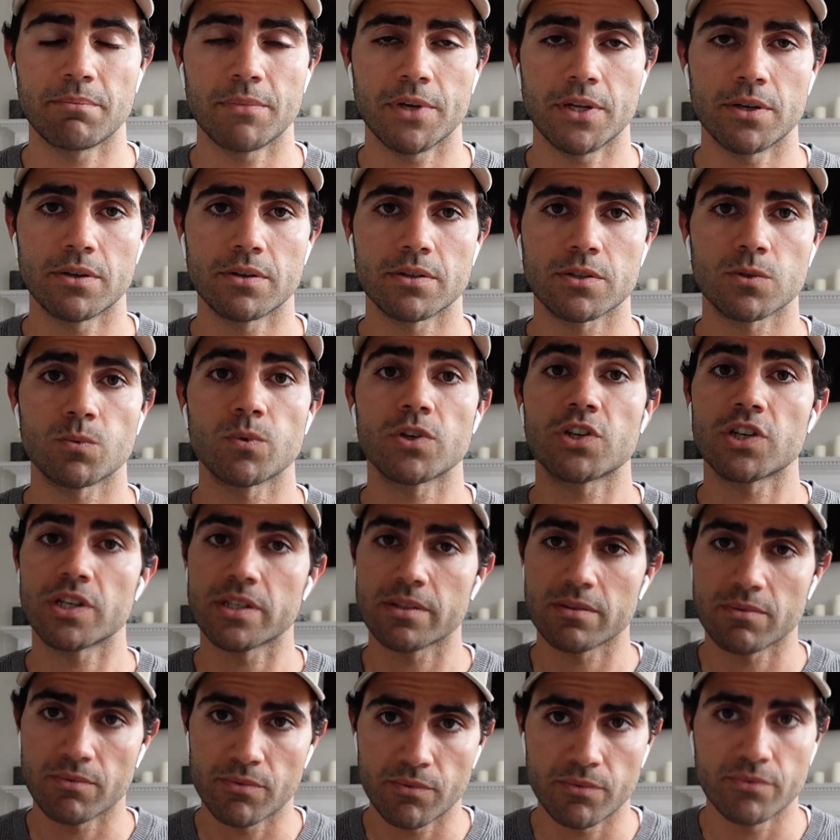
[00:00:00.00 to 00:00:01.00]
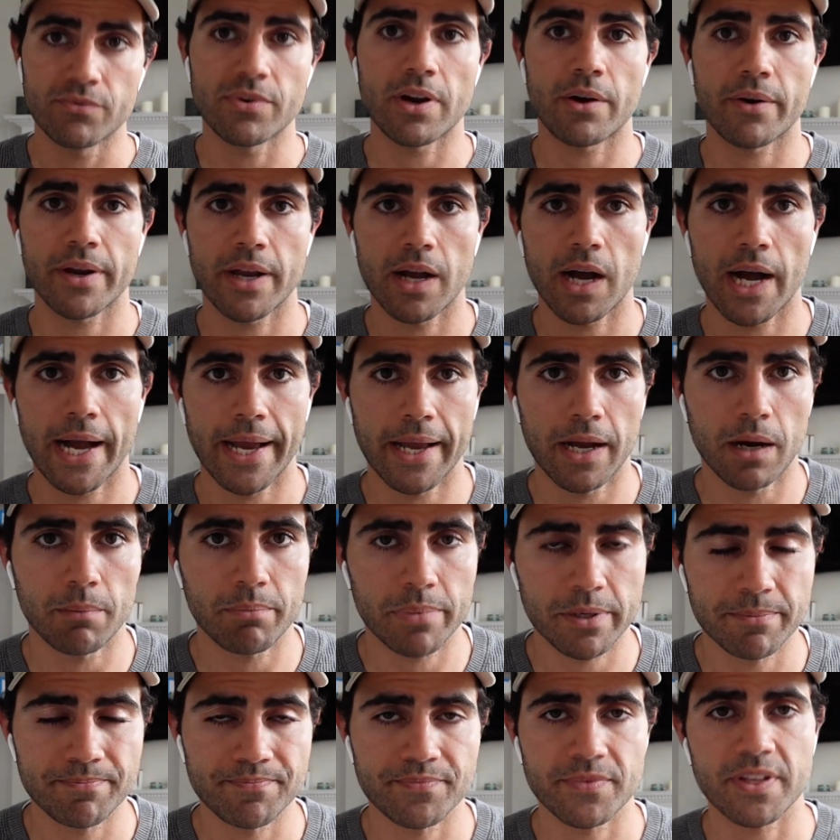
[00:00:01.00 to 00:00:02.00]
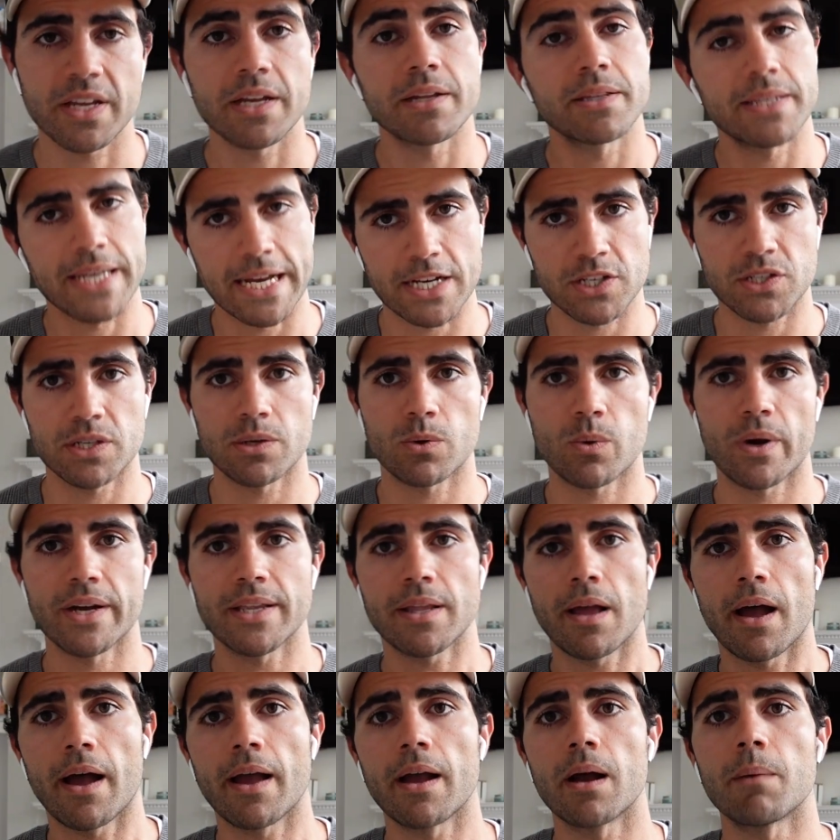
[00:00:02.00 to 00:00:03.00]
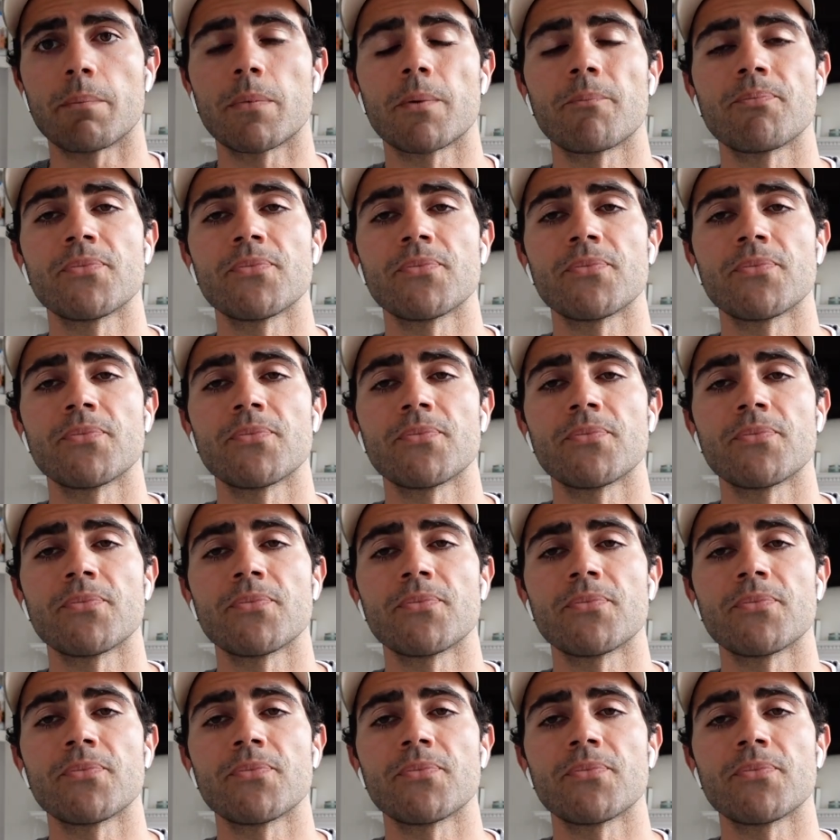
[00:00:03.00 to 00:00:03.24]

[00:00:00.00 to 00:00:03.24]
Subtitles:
meters, which is very high up. It's actually quite high up.